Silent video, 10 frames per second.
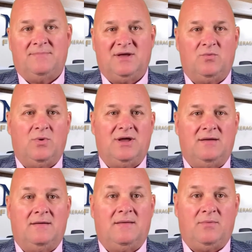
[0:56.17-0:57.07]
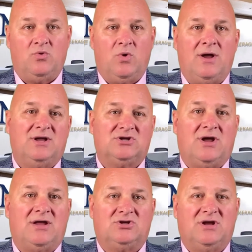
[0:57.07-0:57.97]
We quickly
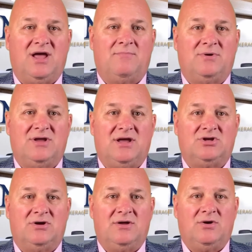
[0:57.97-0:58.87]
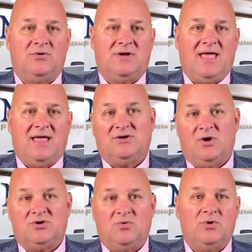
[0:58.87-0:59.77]
change the conversation that those gains also